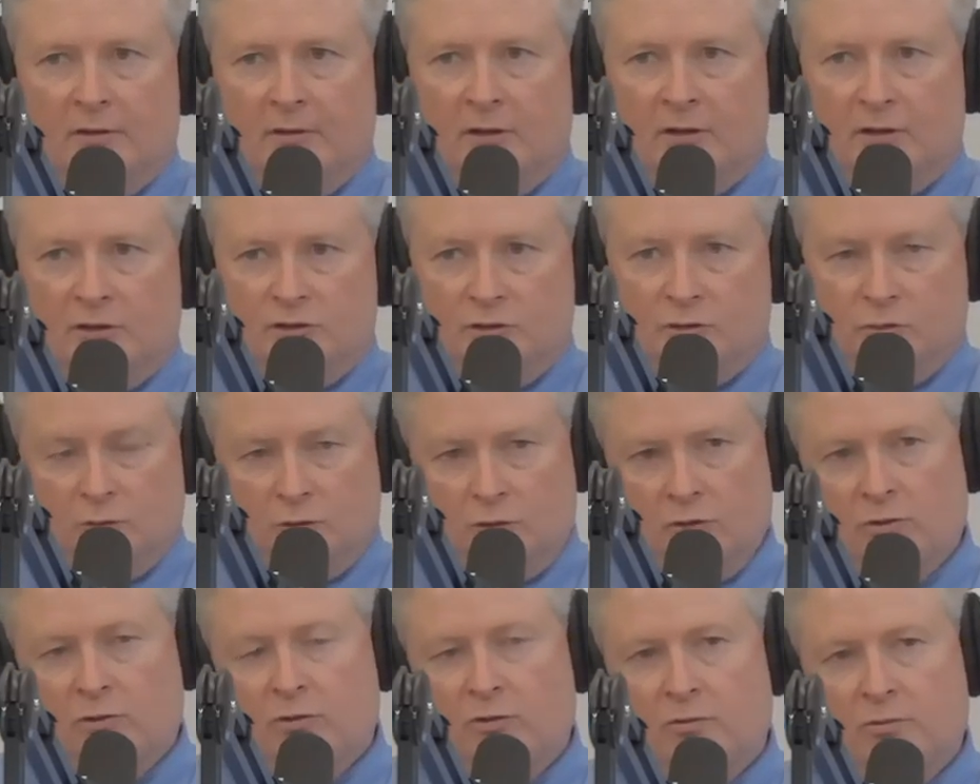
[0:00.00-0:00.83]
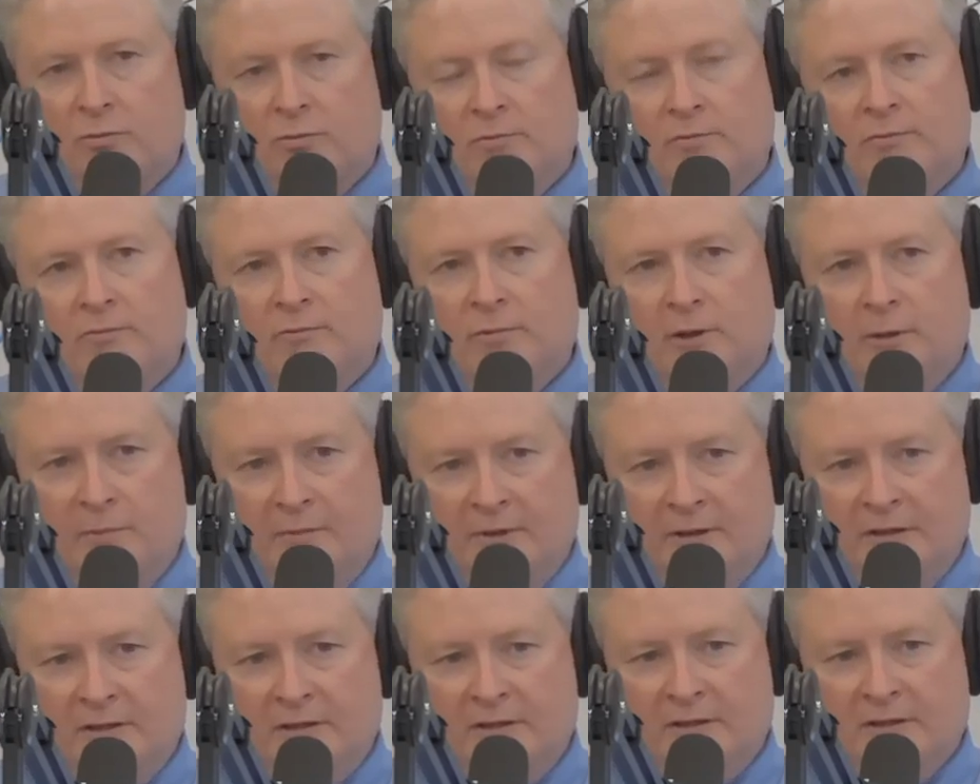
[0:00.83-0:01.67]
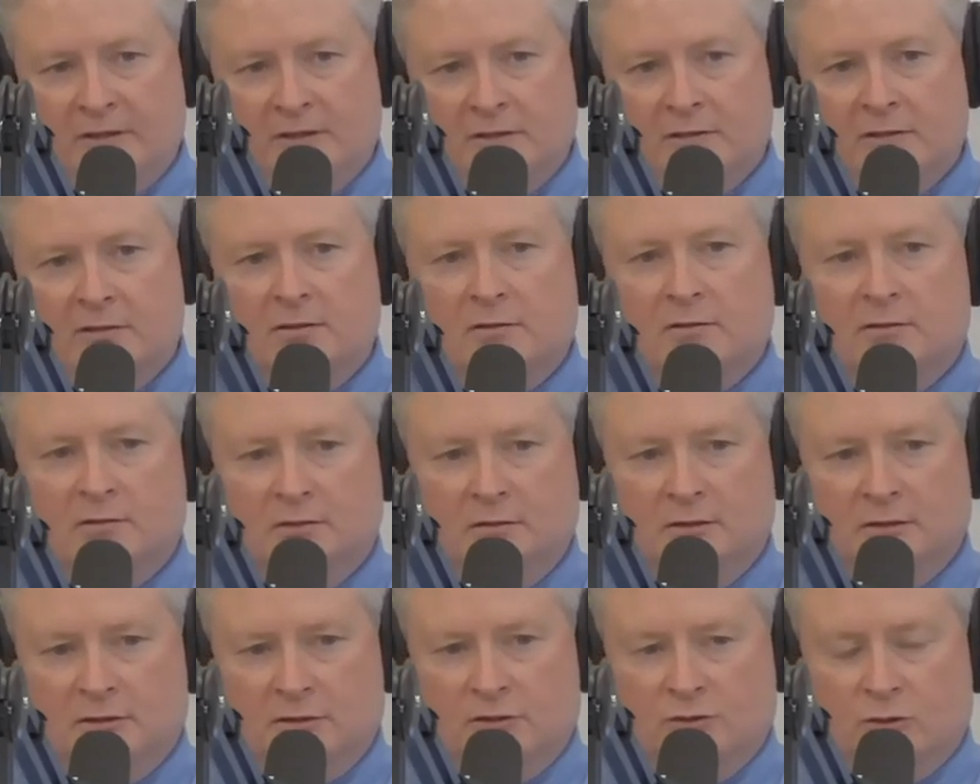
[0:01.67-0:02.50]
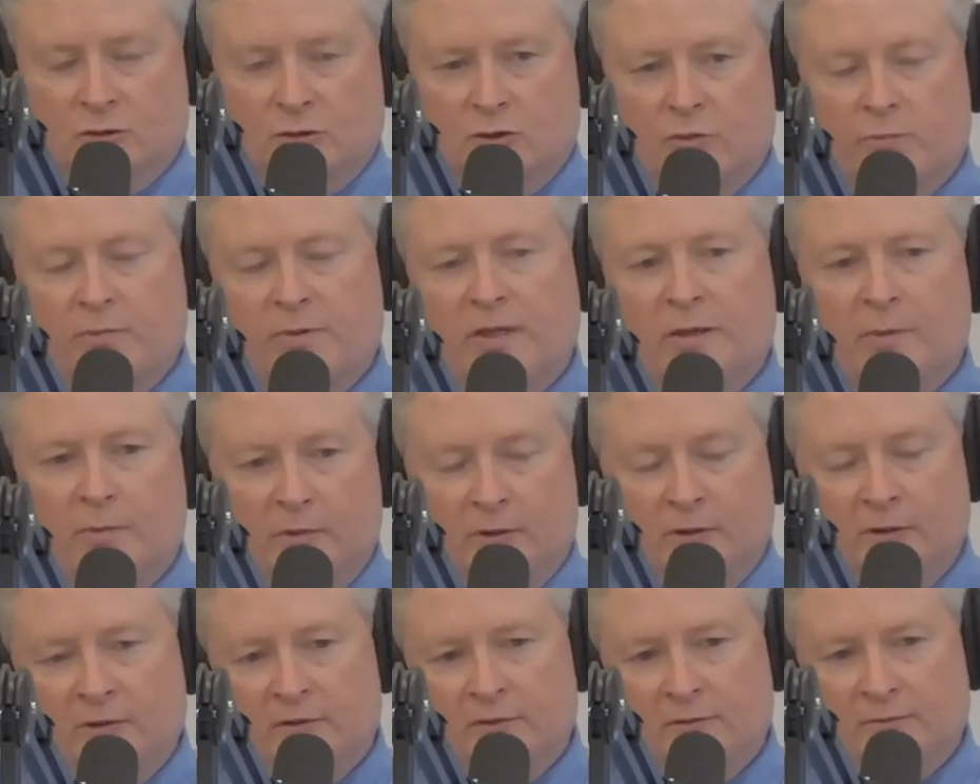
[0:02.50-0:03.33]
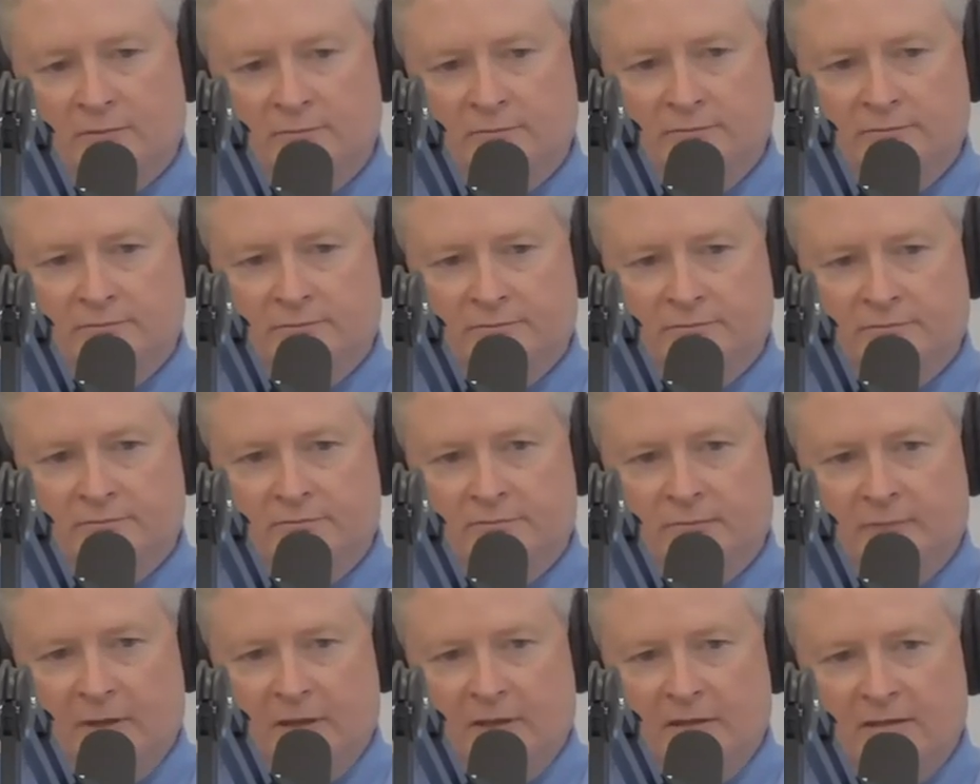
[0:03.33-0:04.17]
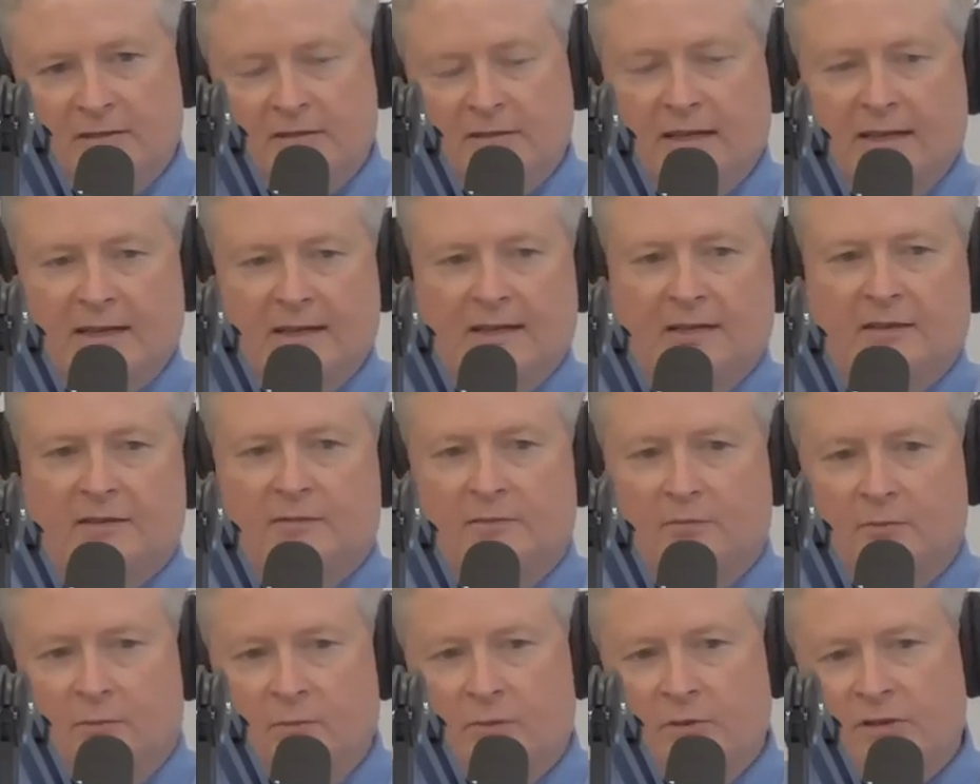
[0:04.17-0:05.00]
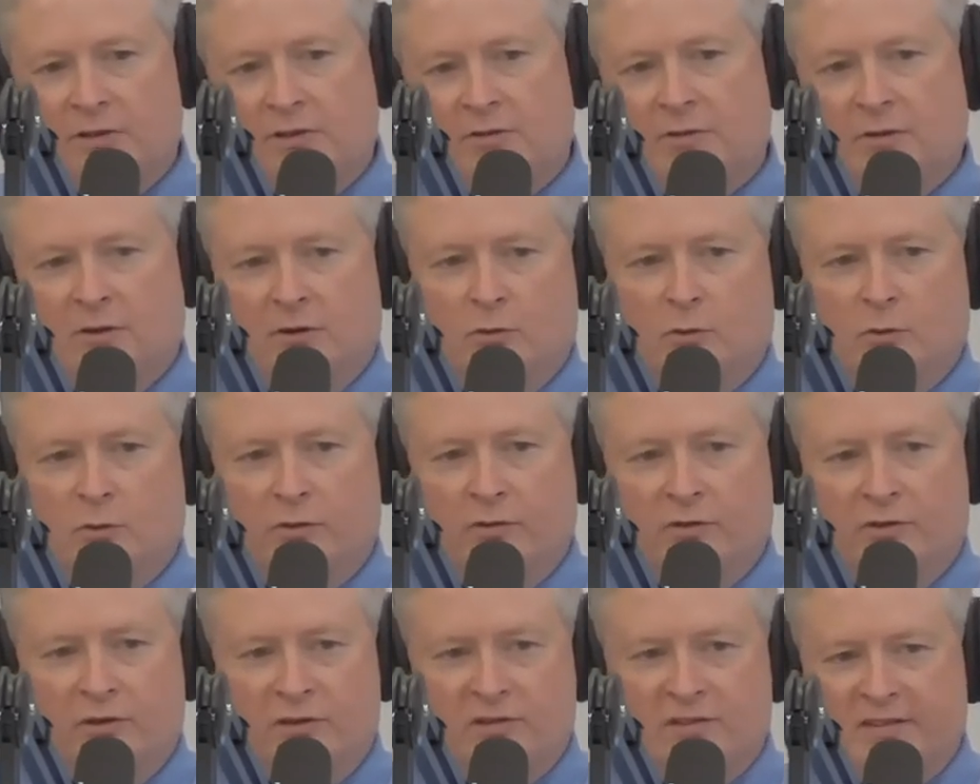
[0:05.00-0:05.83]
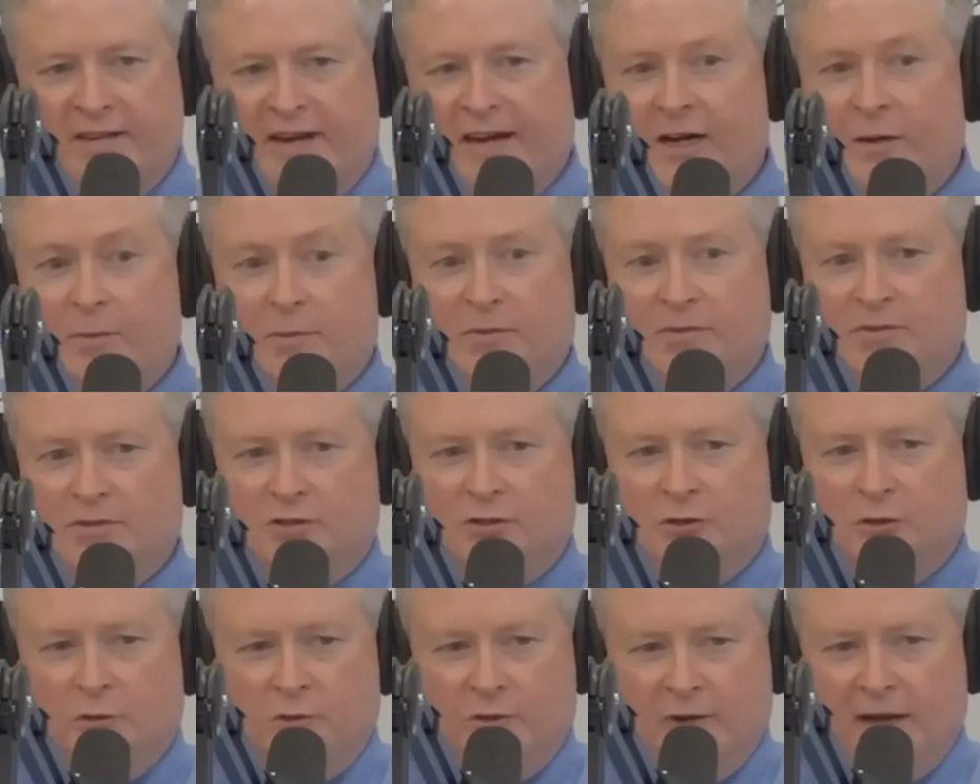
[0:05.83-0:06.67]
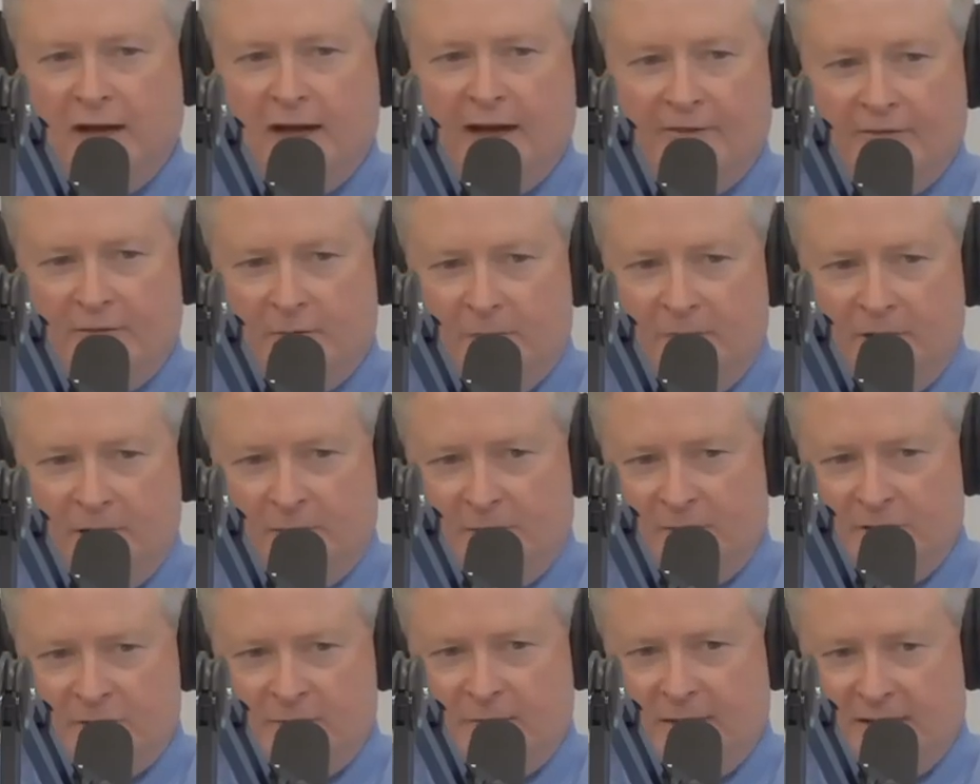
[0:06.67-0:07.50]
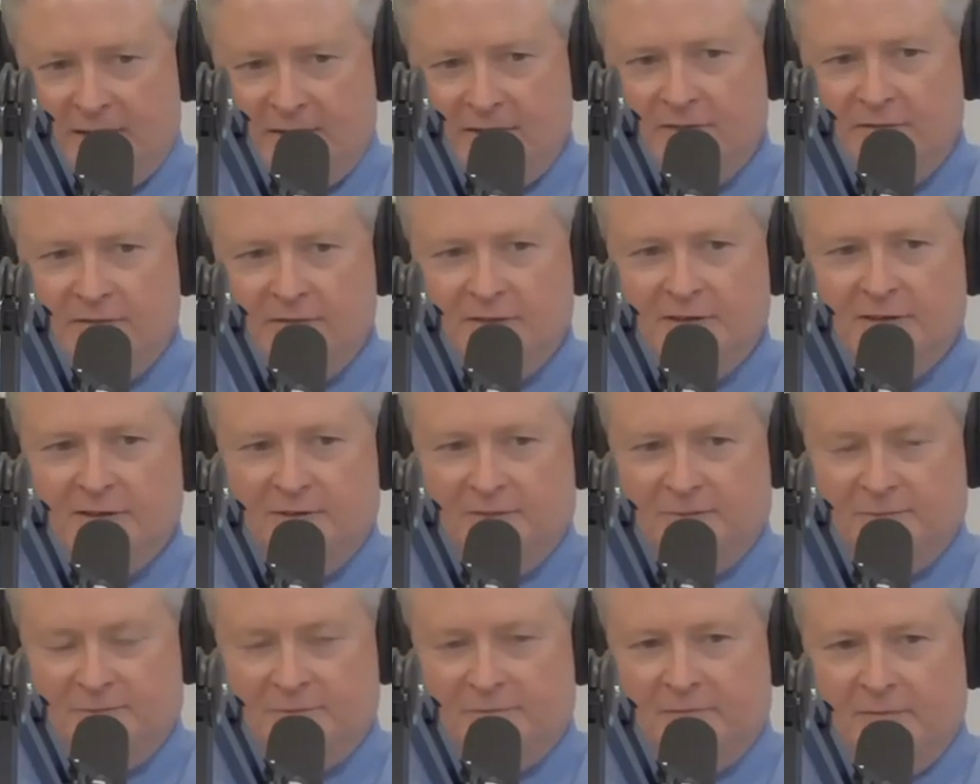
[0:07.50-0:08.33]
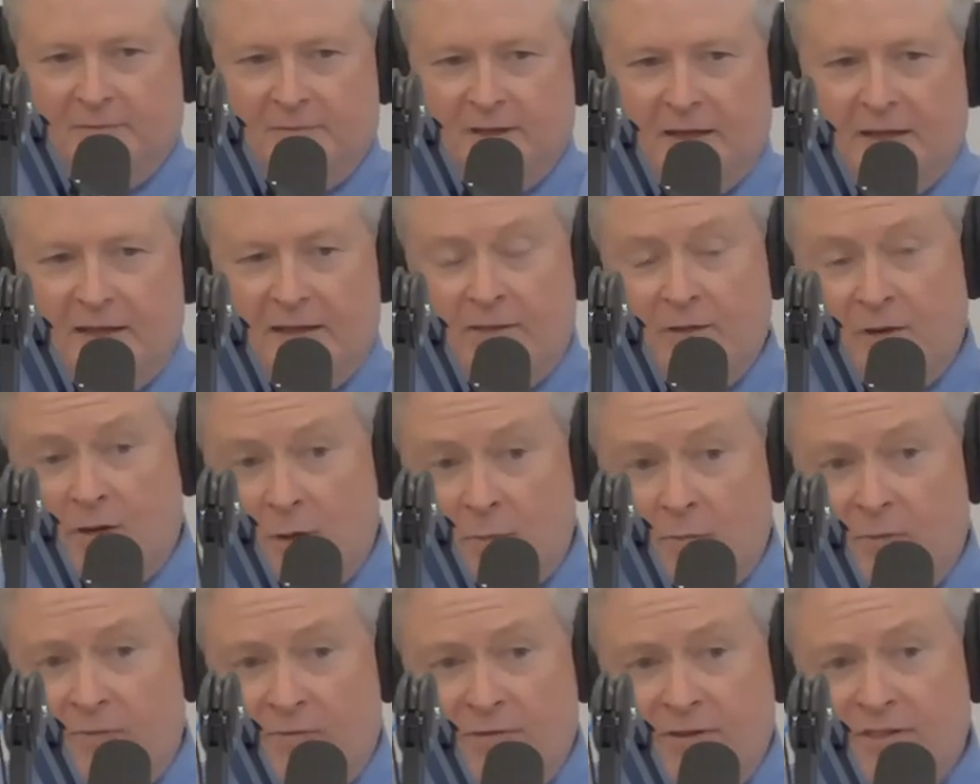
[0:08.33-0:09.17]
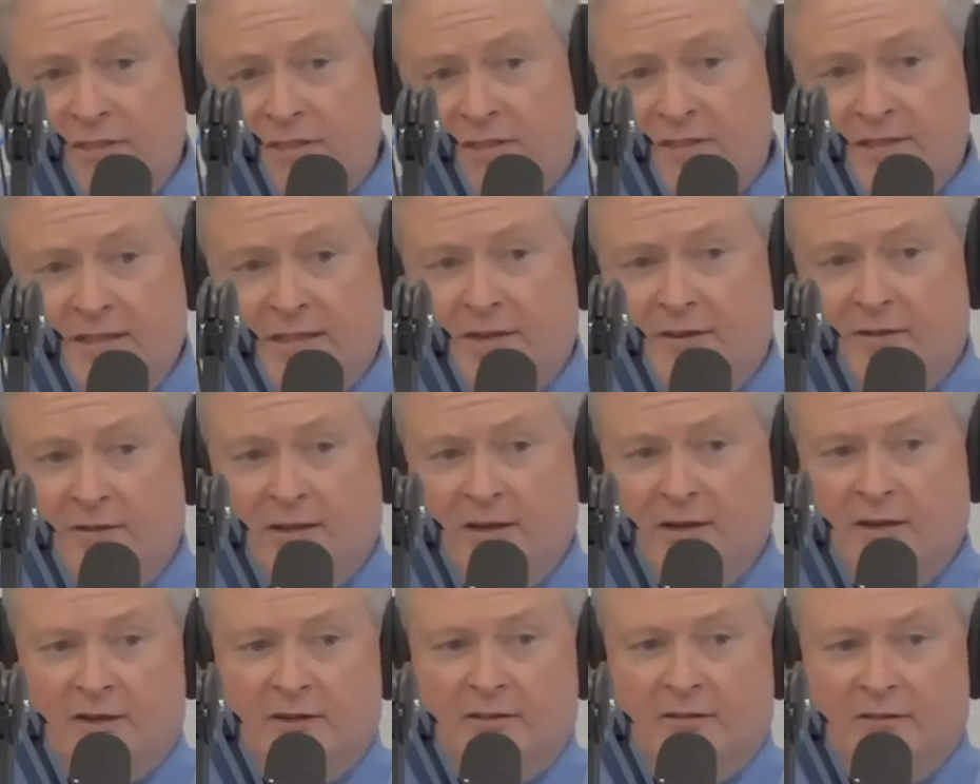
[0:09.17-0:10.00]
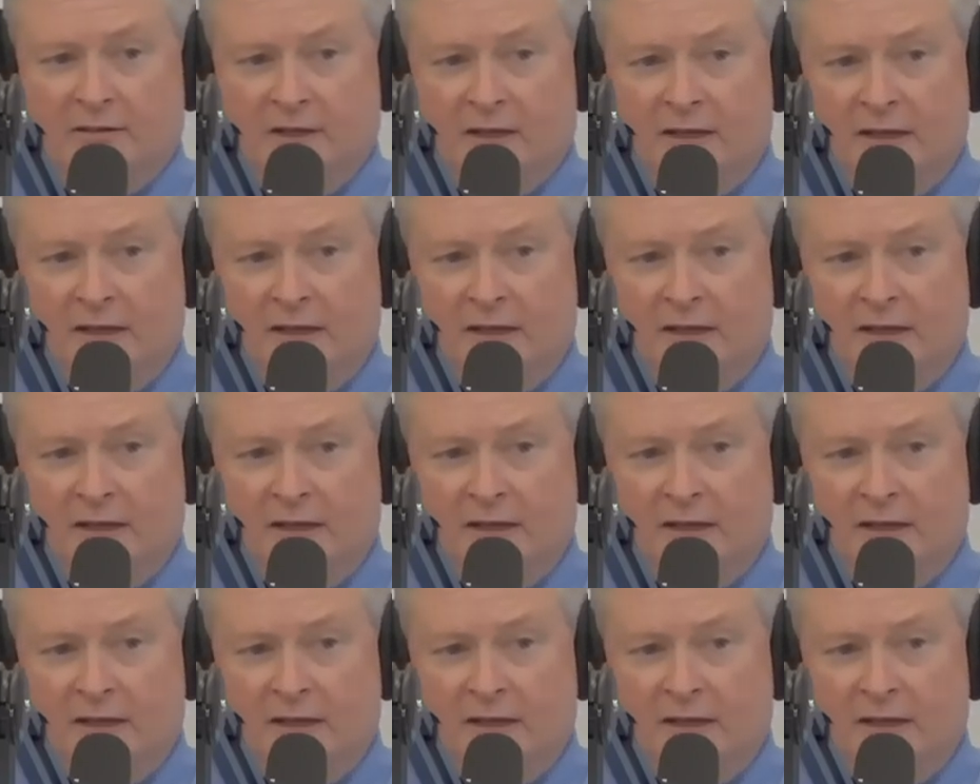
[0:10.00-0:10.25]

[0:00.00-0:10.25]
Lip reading: control opinions, control people, and decide who are the desirables and who are not from their perspective. And there are provisions that are there